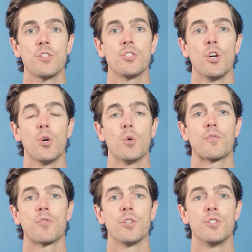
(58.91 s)
So
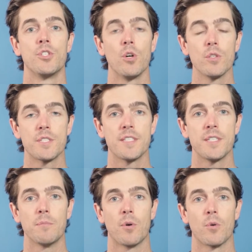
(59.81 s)
for adults, it's
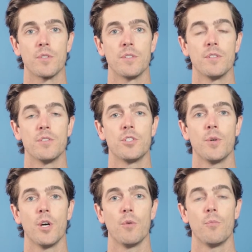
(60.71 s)
important to
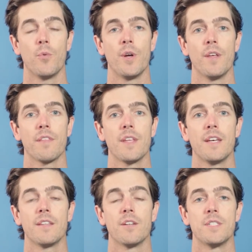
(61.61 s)
help with
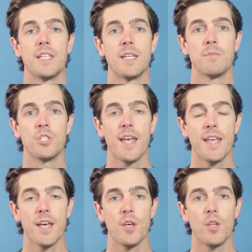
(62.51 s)
their
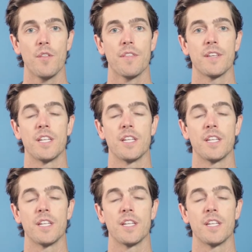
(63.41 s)
TMJ health,